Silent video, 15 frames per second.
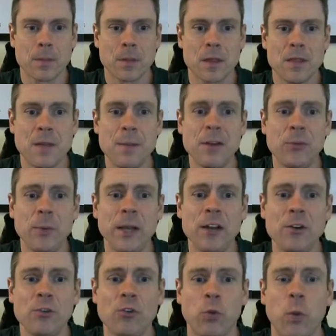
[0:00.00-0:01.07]
That means we can do
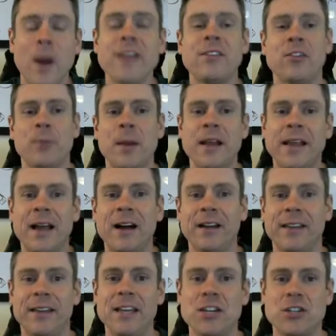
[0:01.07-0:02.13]
twice as many
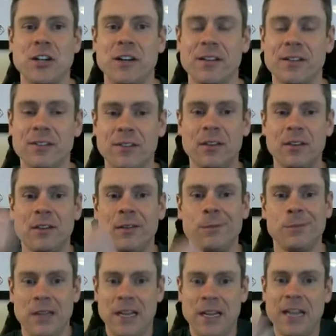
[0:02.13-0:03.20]
calculations
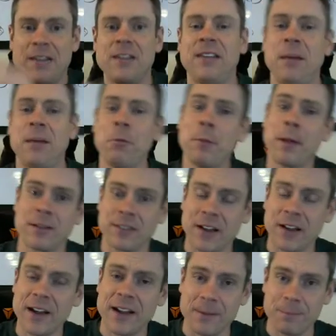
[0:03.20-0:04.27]
in the same amount of
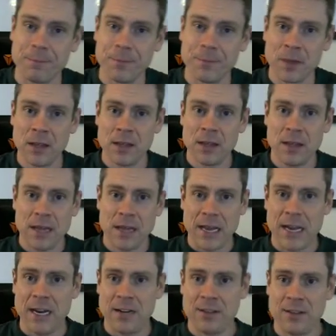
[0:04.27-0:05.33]
time,
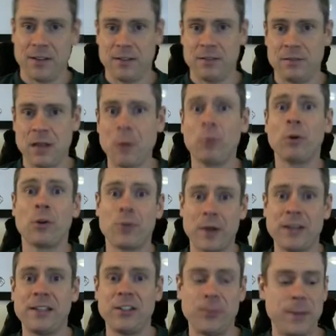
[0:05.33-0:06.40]
and that will
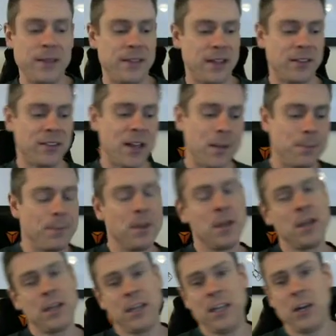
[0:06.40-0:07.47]
greatly speed things up.
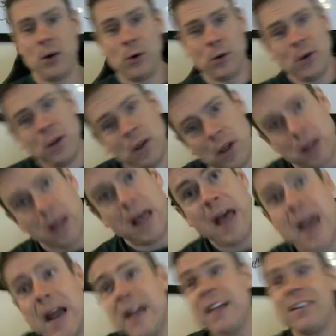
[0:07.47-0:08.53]
You know,
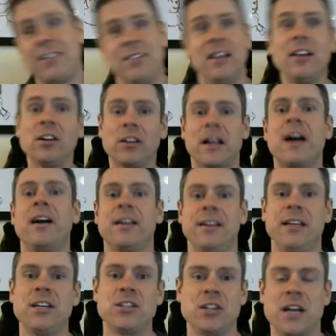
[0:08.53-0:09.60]
any single
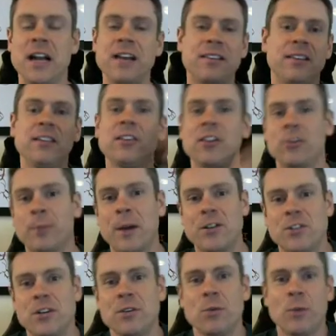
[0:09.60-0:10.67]
calculation, any single
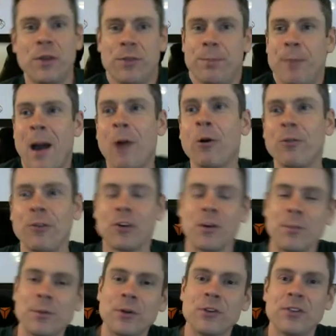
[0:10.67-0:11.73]
expression with powerful
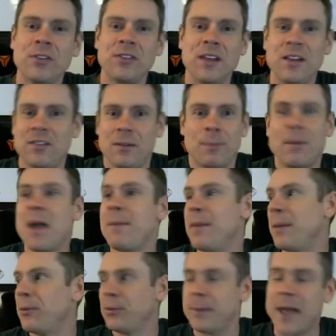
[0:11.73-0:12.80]
computers these days might be
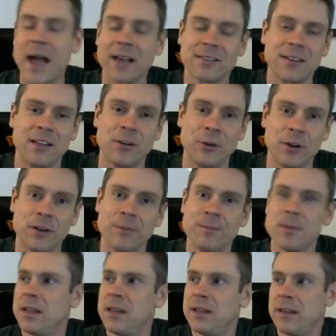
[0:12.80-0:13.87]
able to be executed
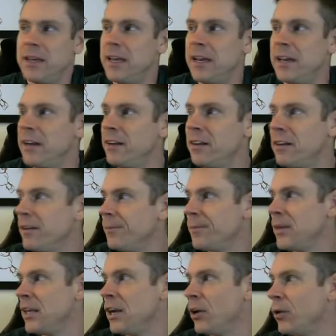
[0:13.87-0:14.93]
in,
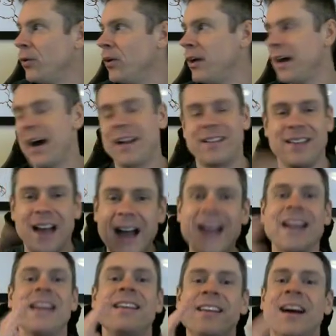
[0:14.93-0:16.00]
you know, a
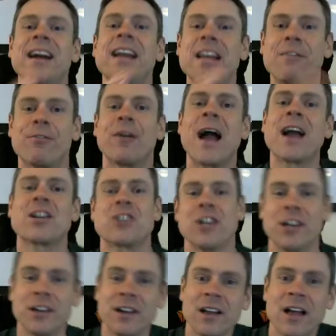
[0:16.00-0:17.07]
tiny, tiny
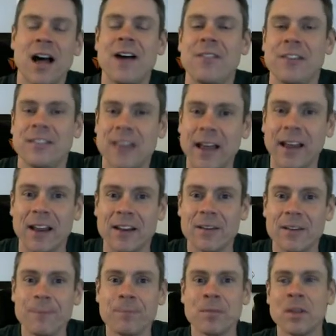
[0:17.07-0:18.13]
fraction of a second.
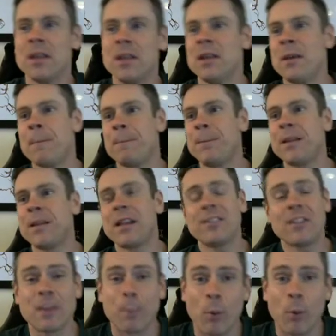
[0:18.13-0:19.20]
But that's not
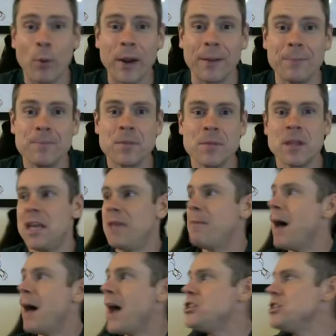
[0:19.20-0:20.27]
the point.
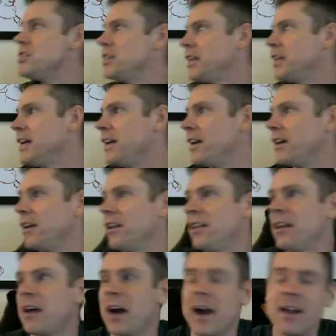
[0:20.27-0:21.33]
Imagine like the
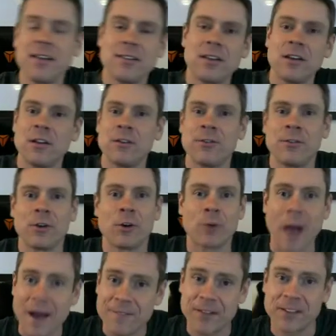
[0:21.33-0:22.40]
kinds of
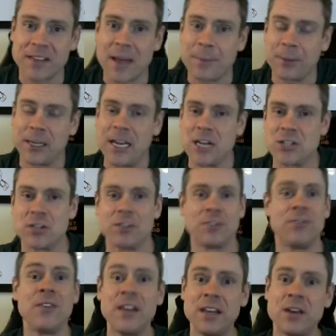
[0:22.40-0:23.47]
graphics applications,
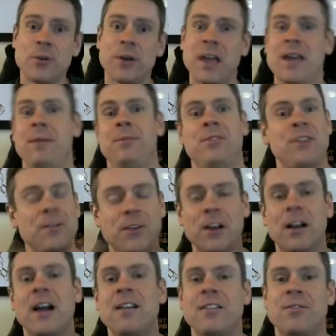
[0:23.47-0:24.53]
video games, different
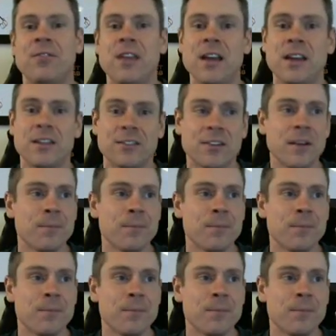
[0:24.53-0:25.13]
kinds of things